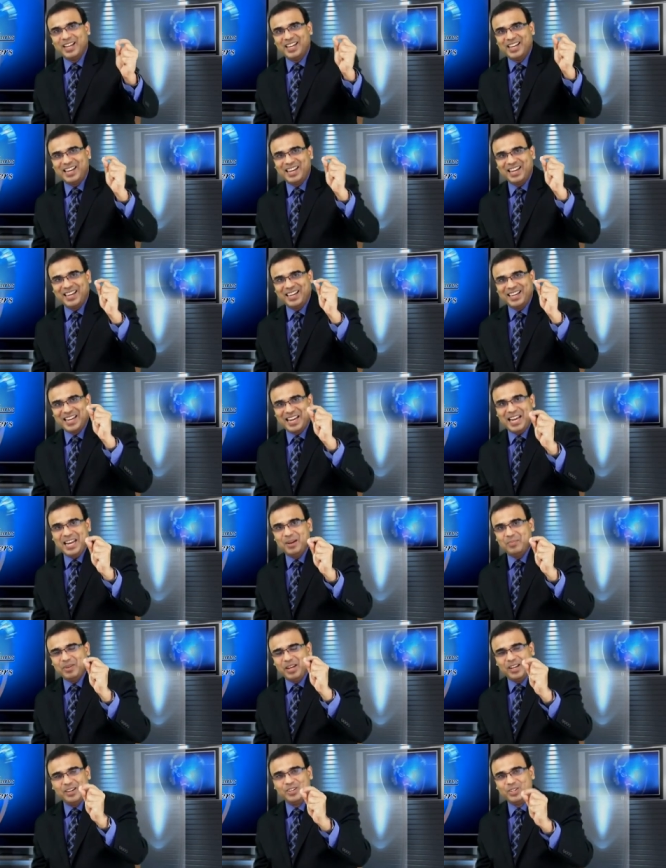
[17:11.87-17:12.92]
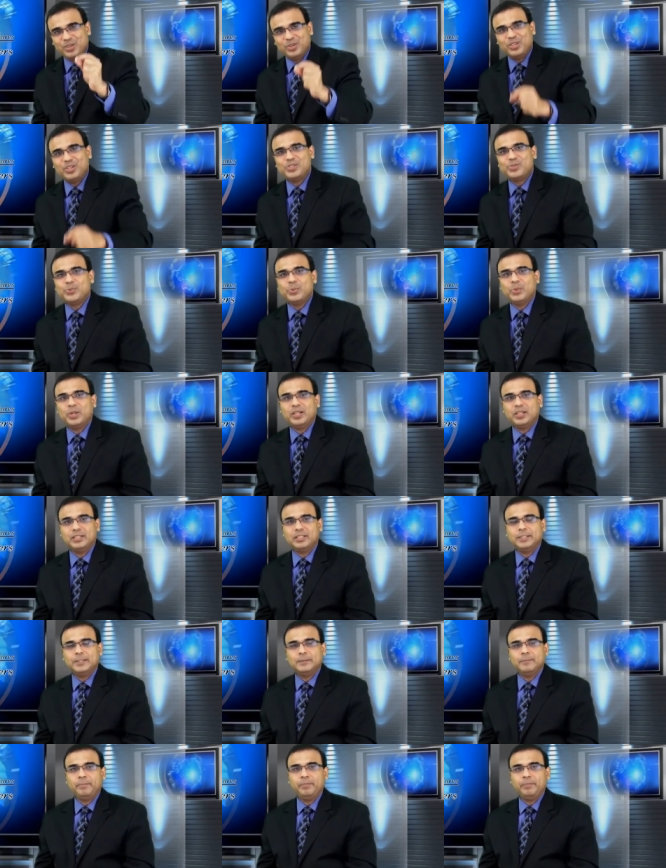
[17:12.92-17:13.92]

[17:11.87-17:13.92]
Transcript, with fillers: he came into this world.